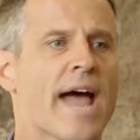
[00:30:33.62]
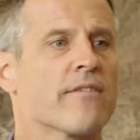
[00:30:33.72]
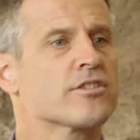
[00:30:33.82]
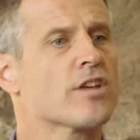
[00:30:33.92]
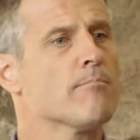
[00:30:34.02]

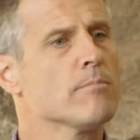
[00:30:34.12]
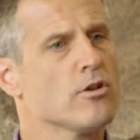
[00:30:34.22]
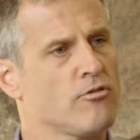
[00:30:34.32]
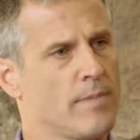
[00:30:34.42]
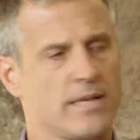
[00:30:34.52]
have some
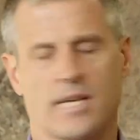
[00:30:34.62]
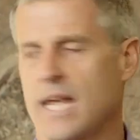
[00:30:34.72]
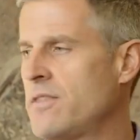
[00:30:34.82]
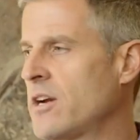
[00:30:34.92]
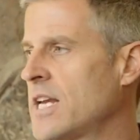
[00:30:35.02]

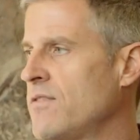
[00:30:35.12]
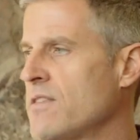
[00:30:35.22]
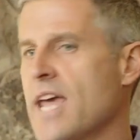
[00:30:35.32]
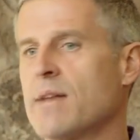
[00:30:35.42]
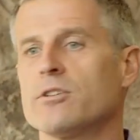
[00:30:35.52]
movement, and they're
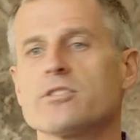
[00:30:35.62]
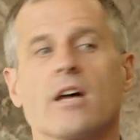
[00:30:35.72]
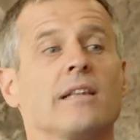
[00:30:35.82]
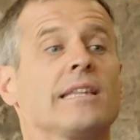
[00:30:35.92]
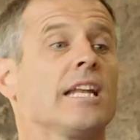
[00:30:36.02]
giving the
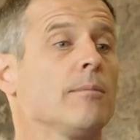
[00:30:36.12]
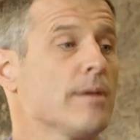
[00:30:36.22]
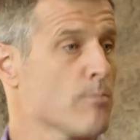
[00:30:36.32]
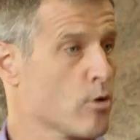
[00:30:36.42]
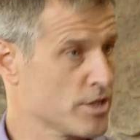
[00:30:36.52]
animals a little
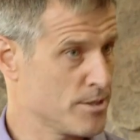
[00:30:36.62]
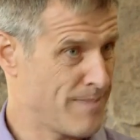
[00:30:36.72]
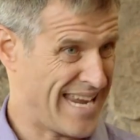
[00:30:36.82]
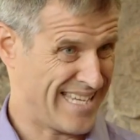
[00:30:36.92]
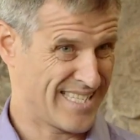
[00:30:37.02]
bit more
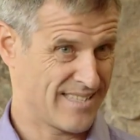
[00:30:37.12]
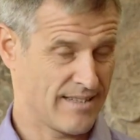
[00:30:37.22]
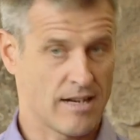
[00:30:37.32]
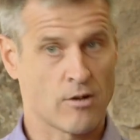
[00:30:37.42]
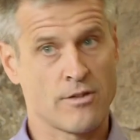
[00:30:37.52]
space,
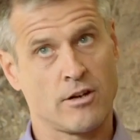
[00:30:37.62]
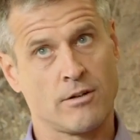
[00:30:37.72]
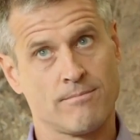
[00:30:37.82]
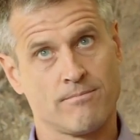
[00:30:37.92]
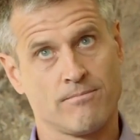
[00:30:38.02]
or
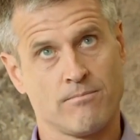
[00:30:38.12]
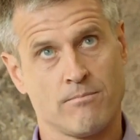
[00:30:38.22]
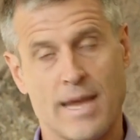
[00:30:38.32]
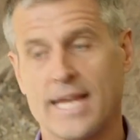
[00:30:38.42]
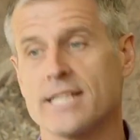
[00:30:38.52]
they're
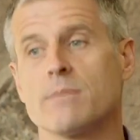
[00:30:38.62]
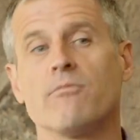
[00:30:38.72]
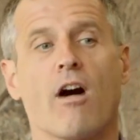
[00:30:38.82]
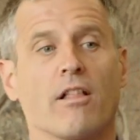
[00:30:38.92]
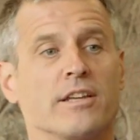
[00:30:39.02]
making
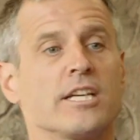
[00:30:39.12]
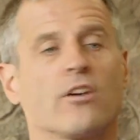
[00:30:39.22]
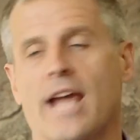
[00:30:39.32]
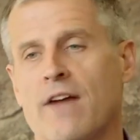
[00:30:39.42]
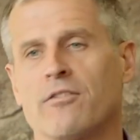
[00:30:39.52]
some
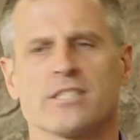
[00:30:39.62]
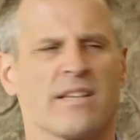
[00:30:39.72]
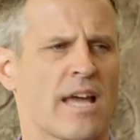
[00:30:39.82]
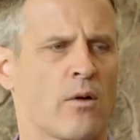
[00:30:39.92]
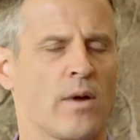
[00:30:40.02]
voluntary
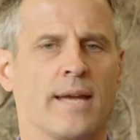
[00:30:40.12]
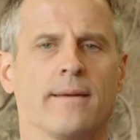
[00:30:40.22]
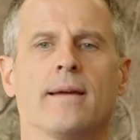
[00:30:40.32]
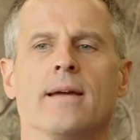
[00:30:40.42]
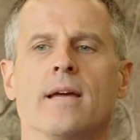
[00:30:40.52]
efforts in that
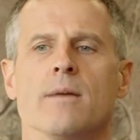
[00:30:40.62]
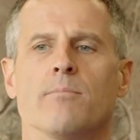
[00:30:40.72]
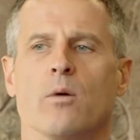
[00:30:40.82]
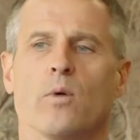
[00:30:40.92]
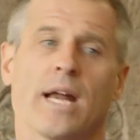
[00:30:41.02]
way.
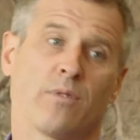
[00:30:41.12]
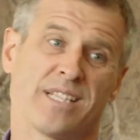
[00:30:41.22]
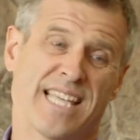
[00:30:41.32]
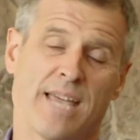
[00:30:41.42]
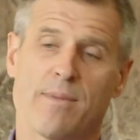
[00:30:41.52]
But what I
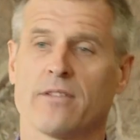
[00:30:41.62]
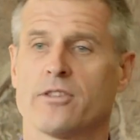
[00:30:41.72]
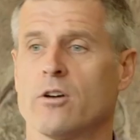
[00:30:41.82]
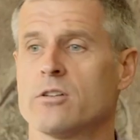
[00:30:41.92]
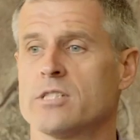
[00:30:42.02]
would say
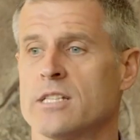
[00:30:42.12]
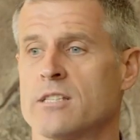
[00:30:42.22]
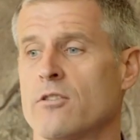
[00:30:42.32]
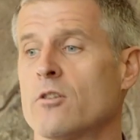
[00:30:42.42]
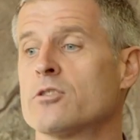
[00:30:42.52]
about those
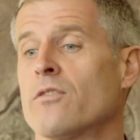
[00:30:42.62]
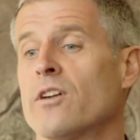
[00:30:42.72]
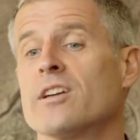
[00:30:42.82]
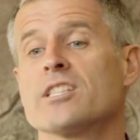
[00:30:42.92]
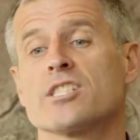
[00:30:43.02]
is that those are
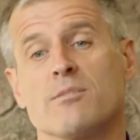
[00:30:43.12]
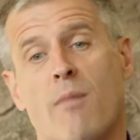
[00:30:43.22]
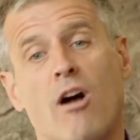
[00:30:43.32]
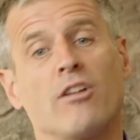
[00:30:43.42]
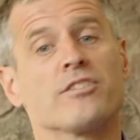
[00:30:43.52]
very
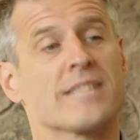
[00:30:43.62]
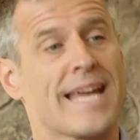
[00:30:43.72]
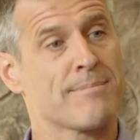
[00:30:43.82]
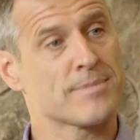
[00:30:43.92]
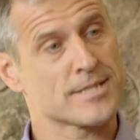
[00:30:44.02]
small
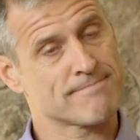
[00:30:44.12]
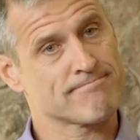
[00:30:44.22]
steps.